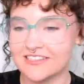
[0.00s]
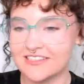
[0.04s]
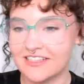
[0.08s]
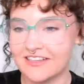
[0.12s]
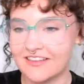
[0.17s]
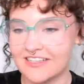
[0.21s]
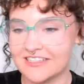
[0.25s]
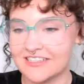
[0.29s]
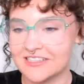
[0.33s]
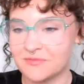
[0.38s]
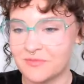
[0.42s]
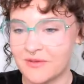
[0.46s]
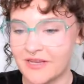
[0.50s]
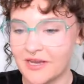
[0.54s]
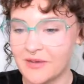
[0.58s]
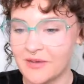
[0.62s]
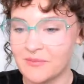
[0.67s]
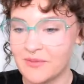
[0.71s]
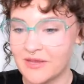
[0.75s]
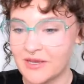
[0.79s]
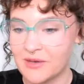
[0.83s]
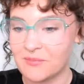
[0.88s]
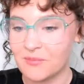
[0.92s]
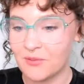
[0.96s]
this being a
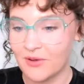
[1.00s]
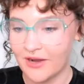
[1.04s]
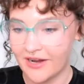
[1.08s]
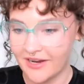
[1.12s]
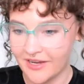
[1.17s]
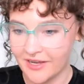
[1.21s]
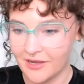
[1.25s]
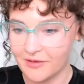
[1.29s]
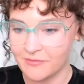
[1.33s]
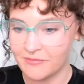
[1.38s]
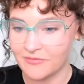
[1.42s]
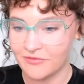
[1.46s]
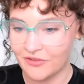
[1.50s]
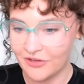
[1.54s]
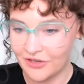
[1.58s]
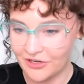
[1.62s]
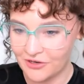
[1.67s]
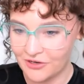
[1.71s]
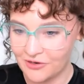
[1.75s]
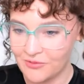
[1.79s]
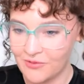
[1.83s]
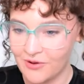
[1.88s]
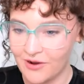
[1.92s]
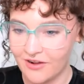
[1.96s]
big breakup for
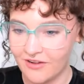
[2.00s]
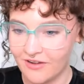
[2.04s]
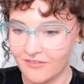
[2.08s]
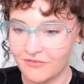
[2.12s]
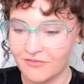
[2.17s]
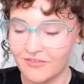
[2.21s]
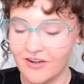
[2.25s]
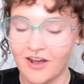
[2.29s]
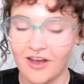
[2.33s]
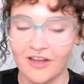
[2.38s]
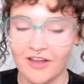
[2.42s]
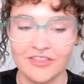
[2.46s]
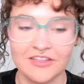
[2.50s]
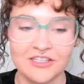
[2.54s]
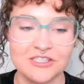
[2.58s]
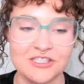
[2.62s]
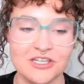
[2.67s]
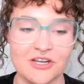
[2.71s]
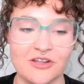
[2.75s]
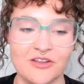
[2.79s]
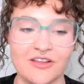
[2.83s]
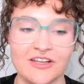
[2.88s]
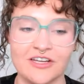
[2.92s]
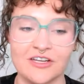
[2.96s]
you on the
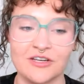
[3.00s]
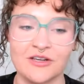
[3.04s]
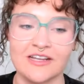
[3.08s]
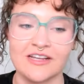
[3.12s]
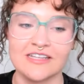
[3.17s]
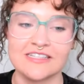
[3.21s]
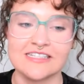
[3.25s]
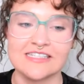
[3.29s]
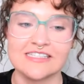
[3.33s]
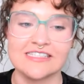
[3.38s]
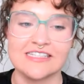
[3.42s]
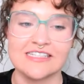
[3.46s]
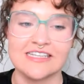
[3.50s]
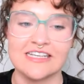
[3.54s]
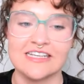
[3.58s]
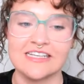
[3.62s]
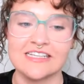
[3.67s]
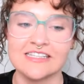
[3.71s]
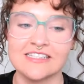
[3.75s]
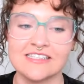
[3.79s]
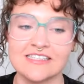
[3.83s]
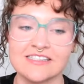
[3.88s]
show that you get to see.